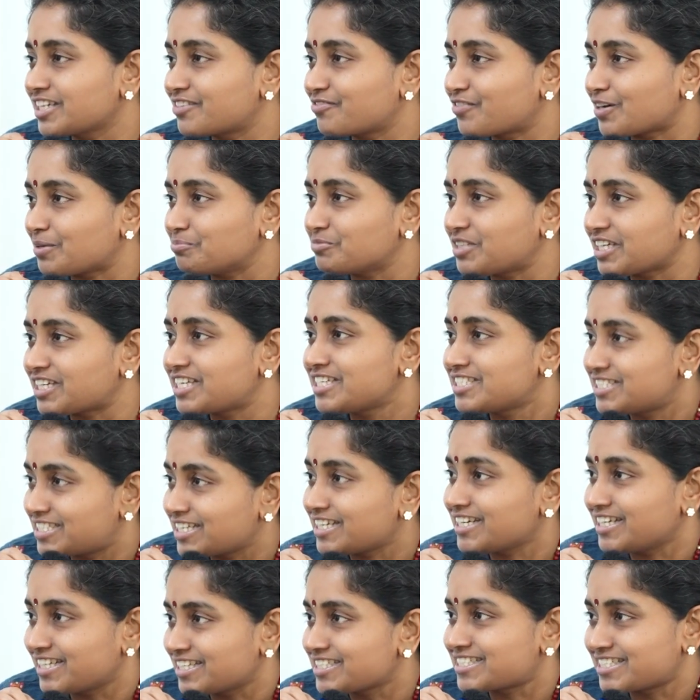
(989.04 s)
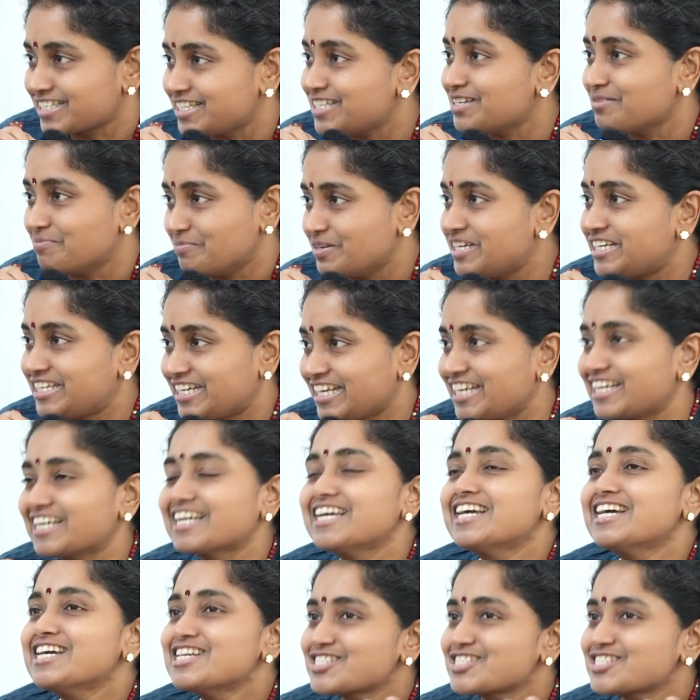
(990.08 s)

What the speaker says: from the kitchen, it is still a meeting.